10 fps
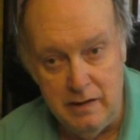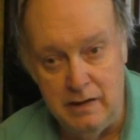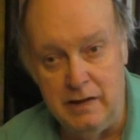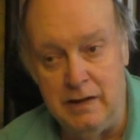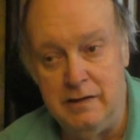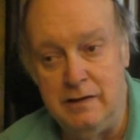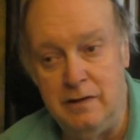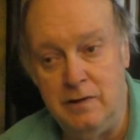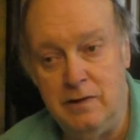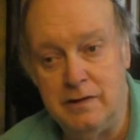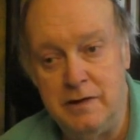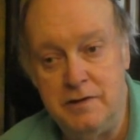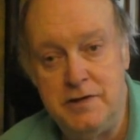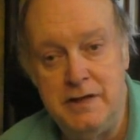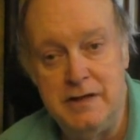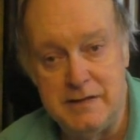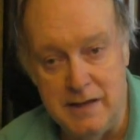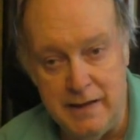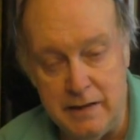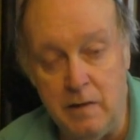All energy is
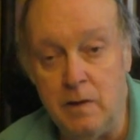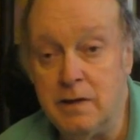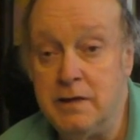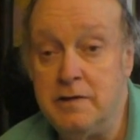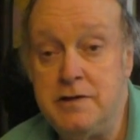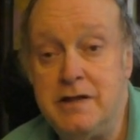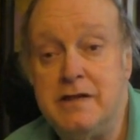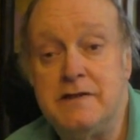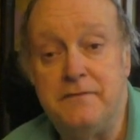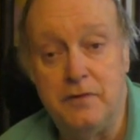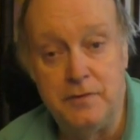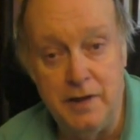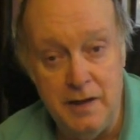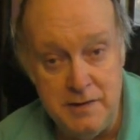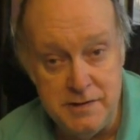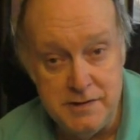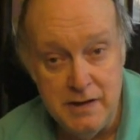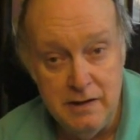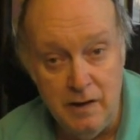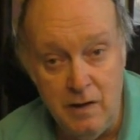light. All energy is photons.
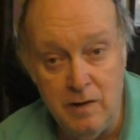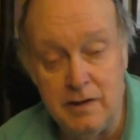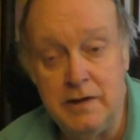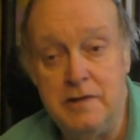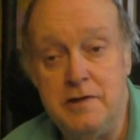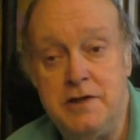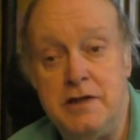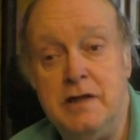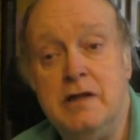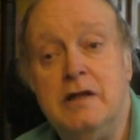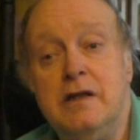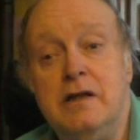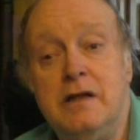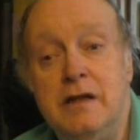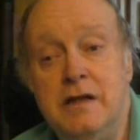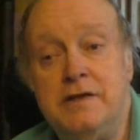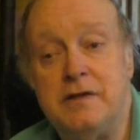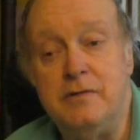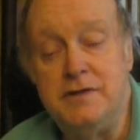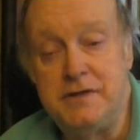All energy is
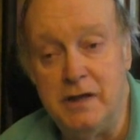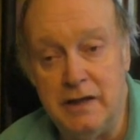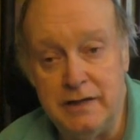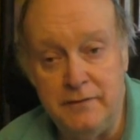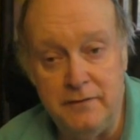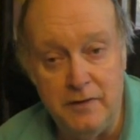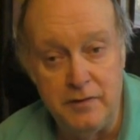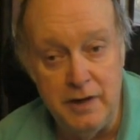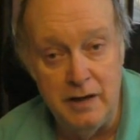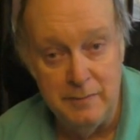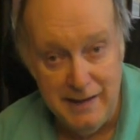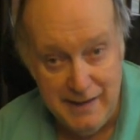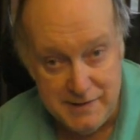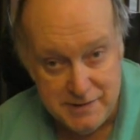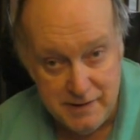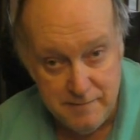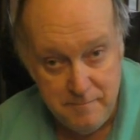a result of a photon blast.